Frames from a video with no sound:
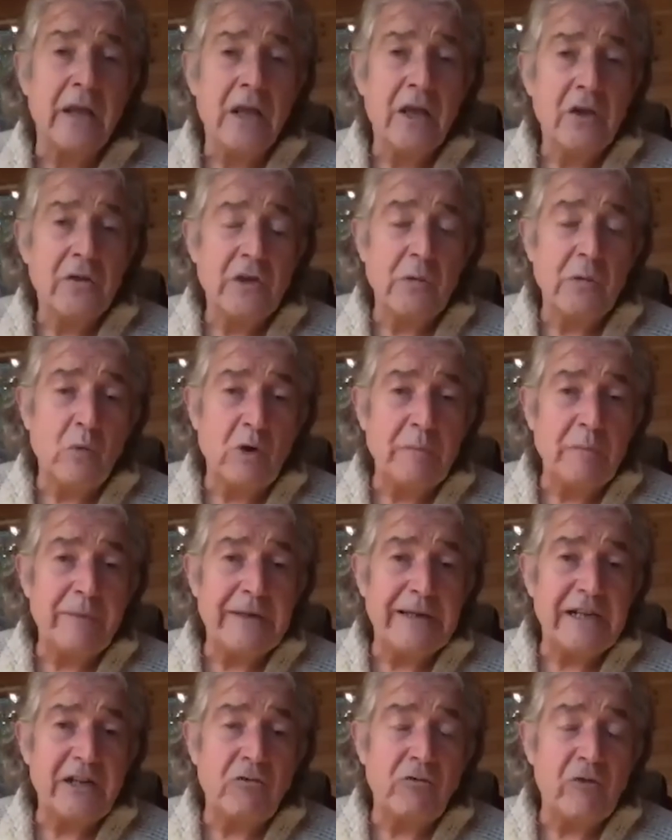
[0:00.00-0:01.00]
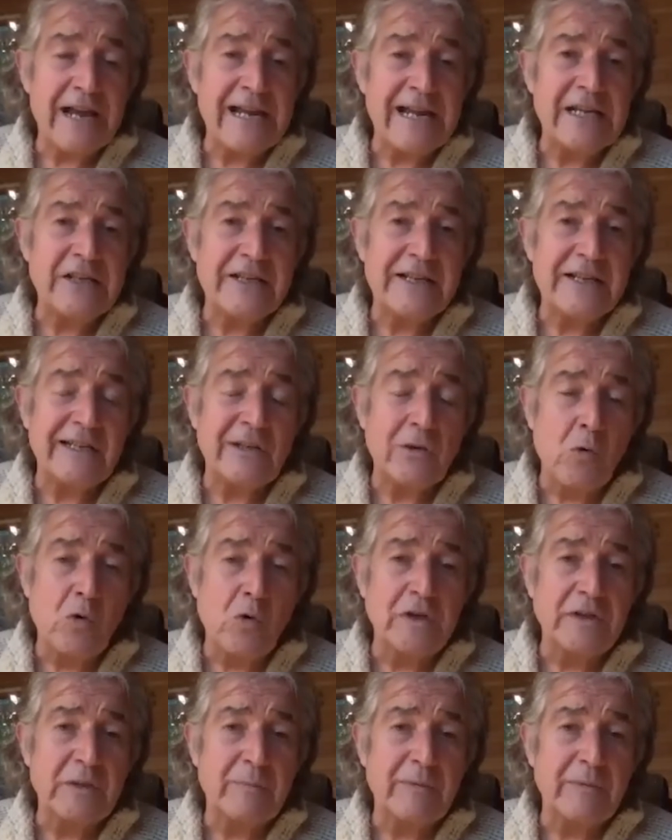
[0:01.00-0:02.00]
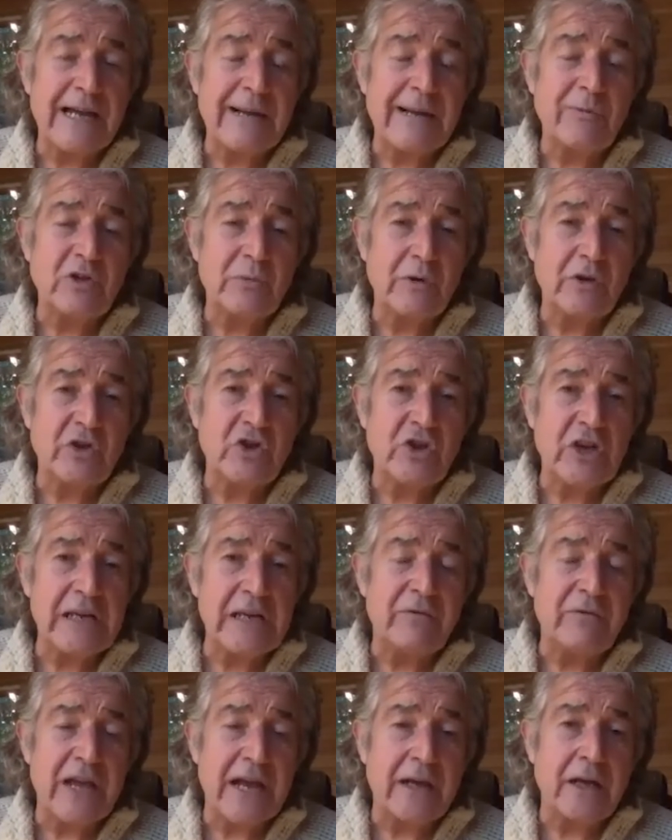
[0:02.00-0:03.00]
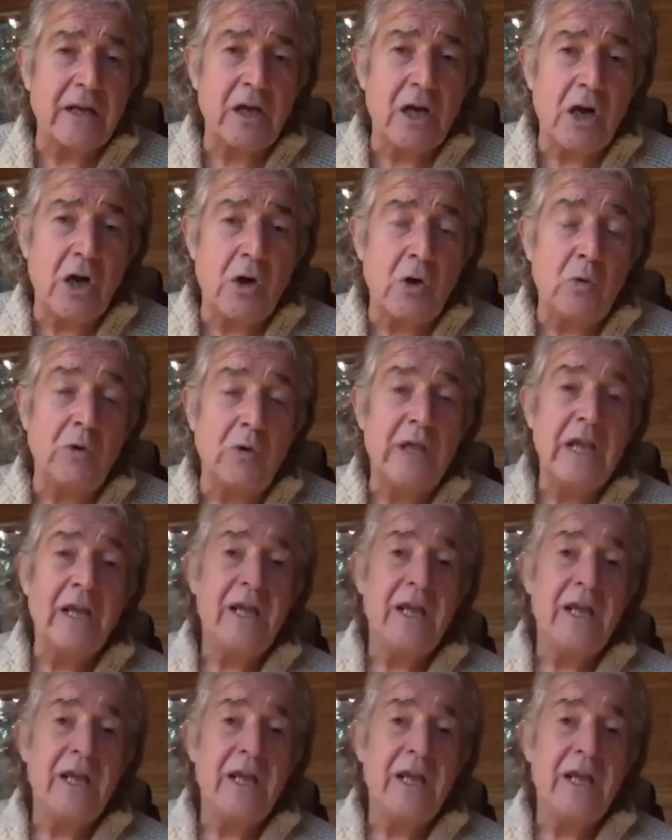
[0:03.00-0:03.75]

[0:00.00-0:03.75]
that would be created in order to be able to achieve that goal.